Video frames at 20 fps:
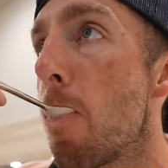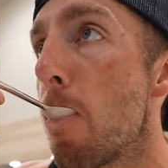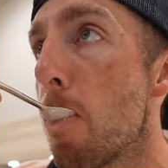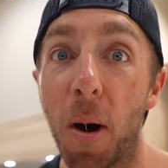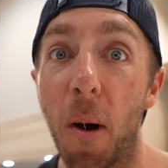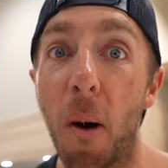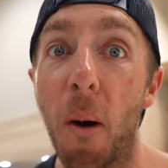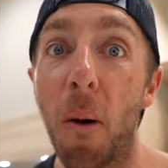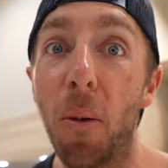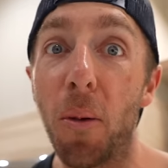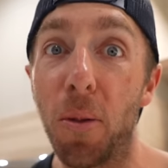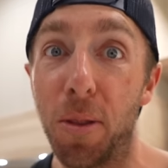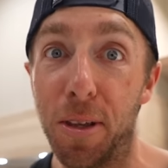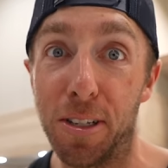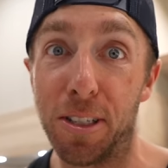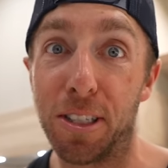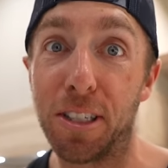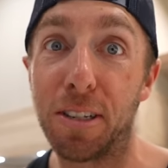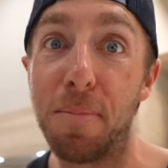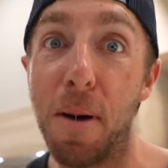holy
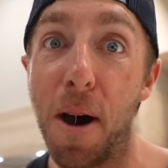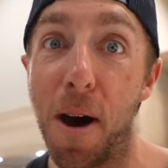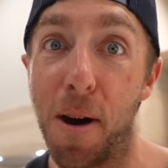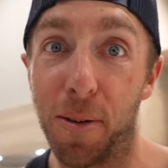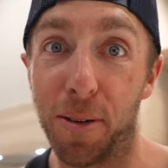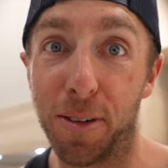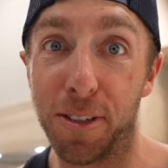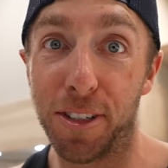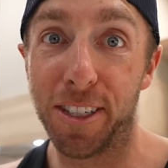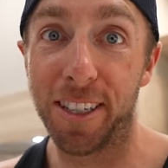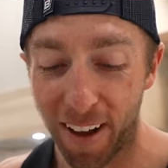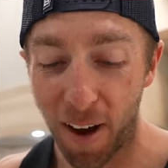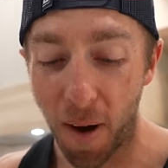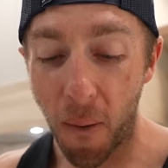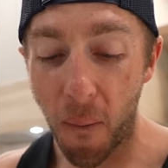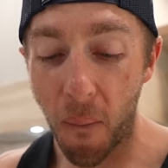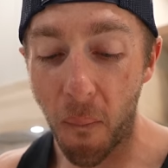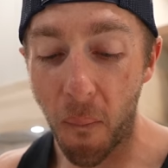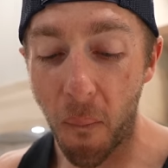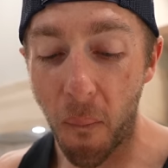smokes.
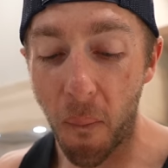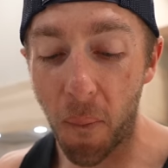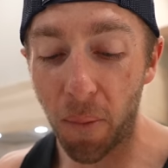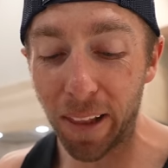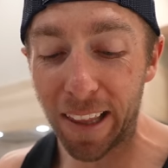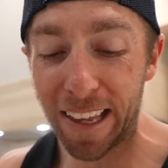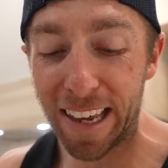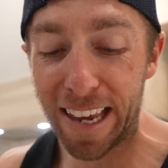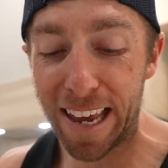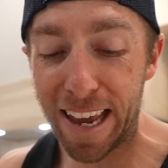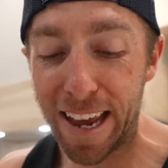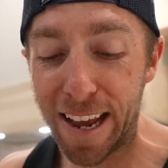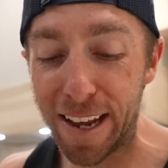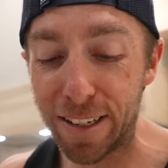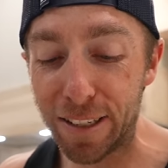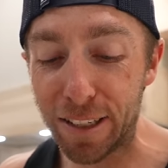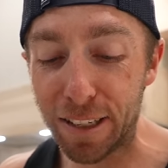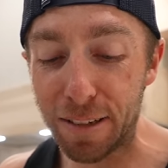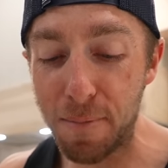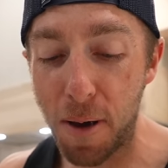Holy
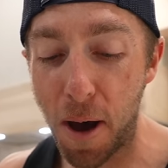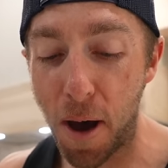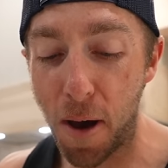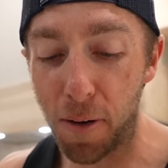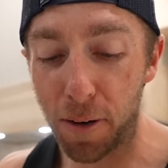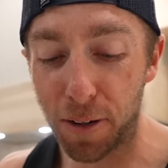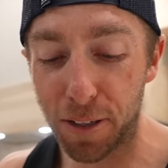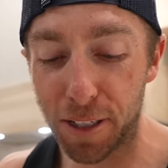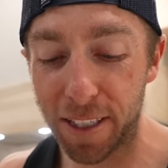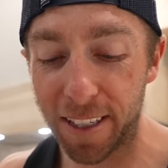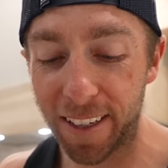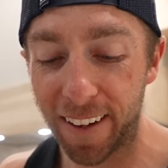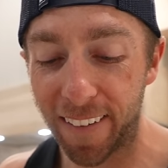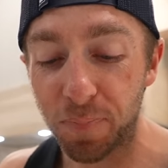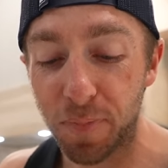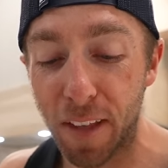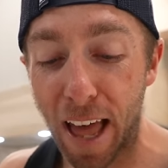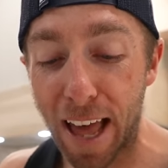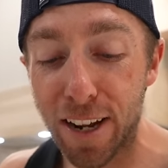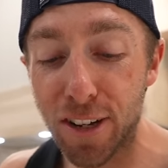smokes.
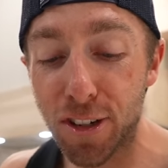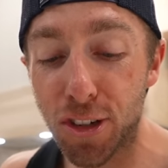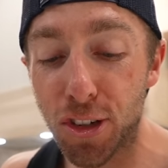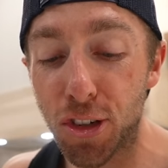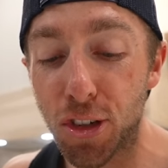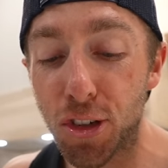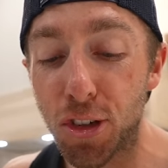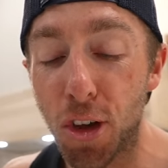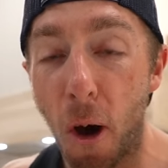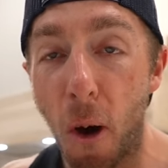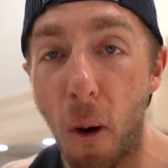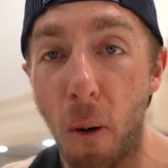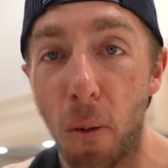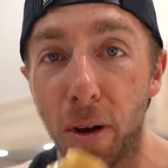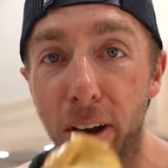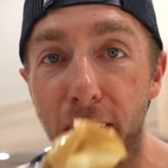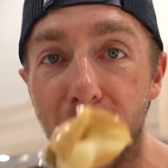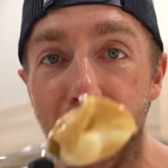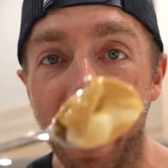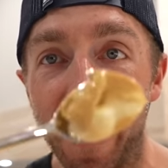That is so
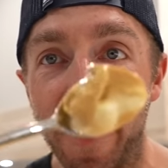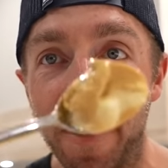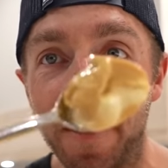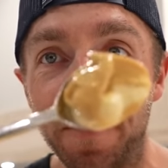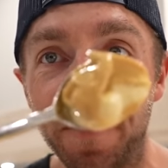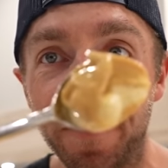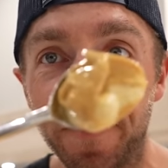good.